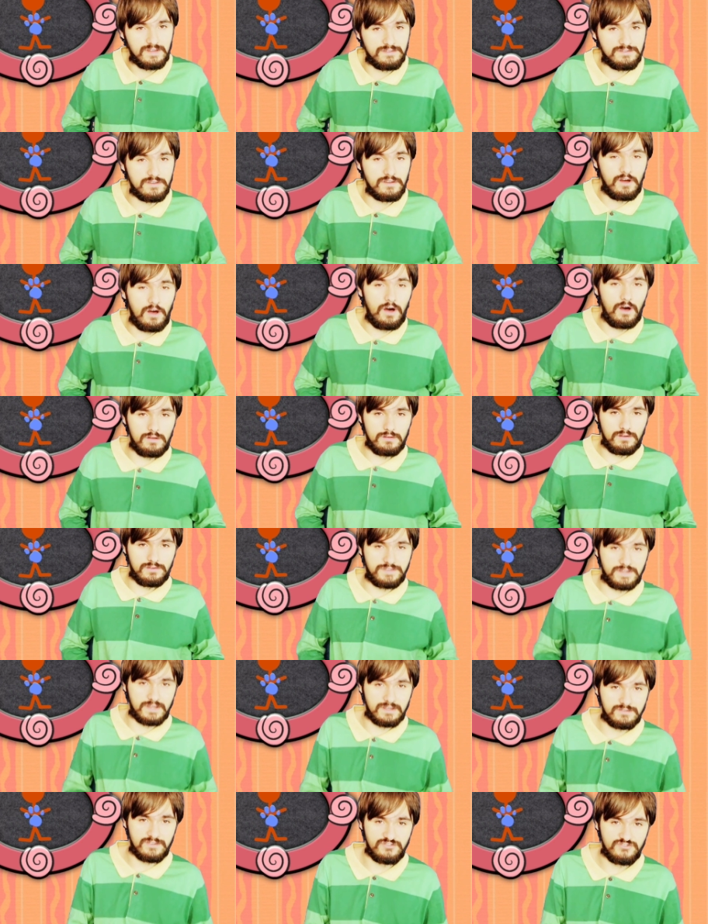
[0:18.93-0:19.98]
dandy
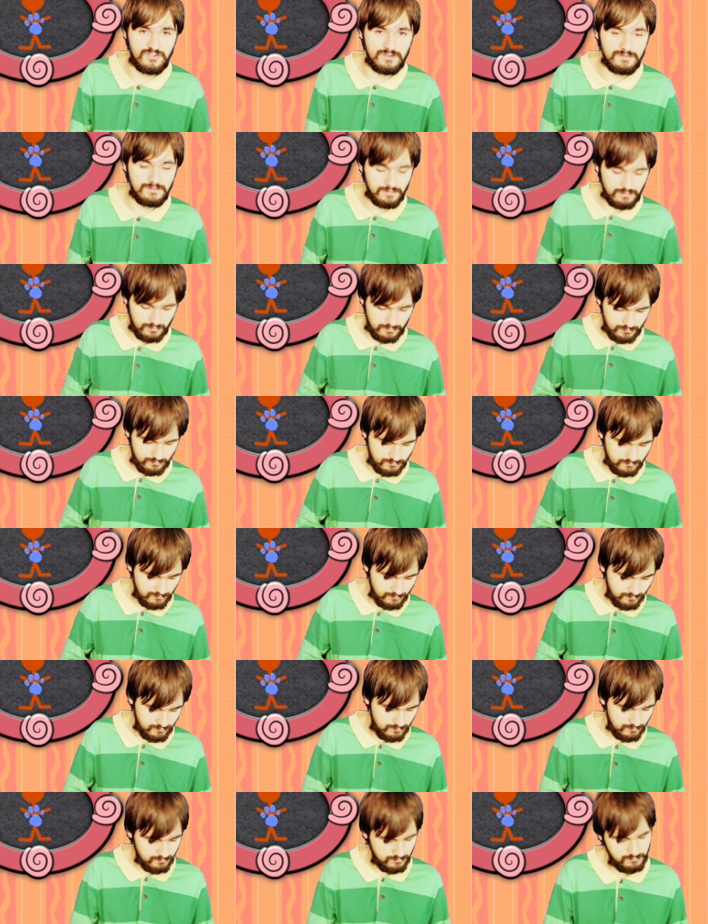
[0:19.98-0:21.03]
holiday edition
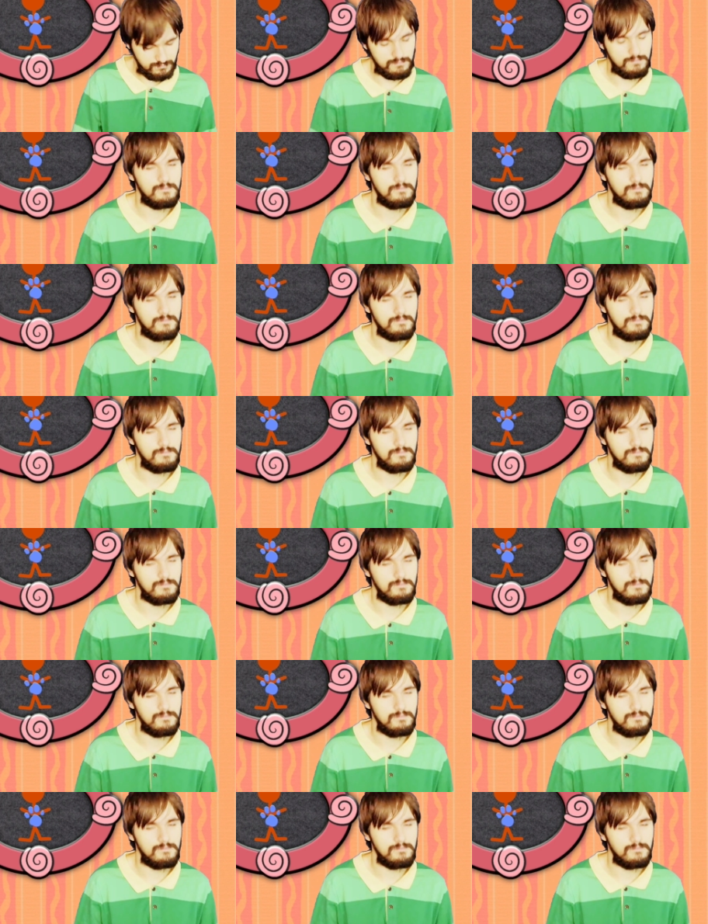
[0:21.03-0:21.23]
notebook!